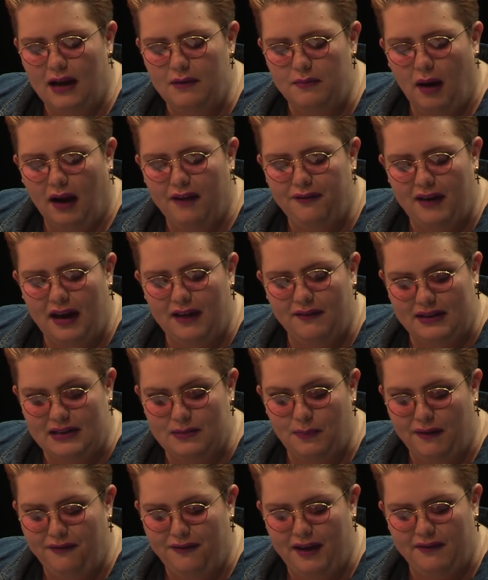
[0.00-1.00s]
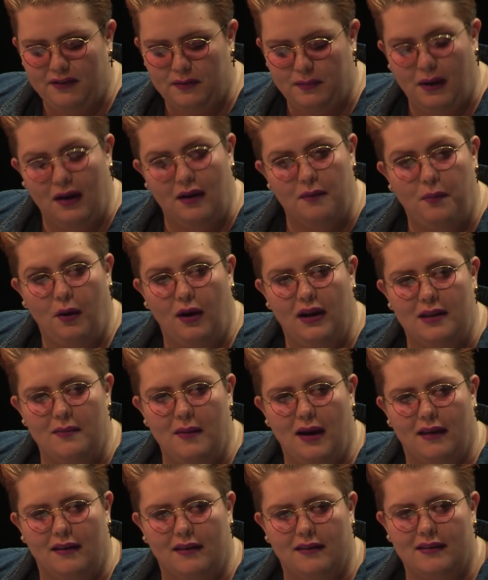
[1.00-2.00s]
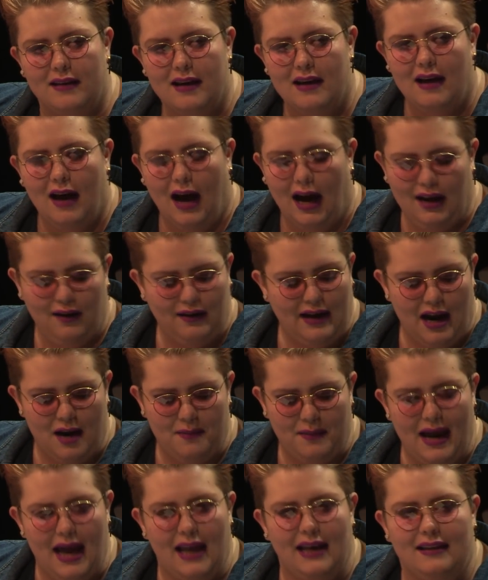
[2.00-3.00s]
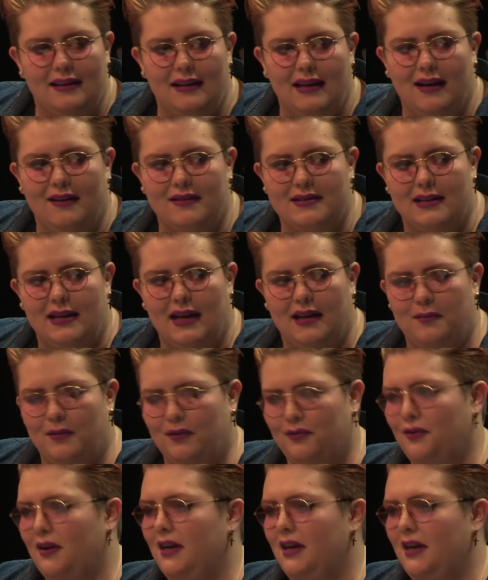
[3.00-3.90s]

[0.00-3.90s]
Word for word: I, my favorite. It's my favorite point of the month. I don't care about anything else in Edinburgh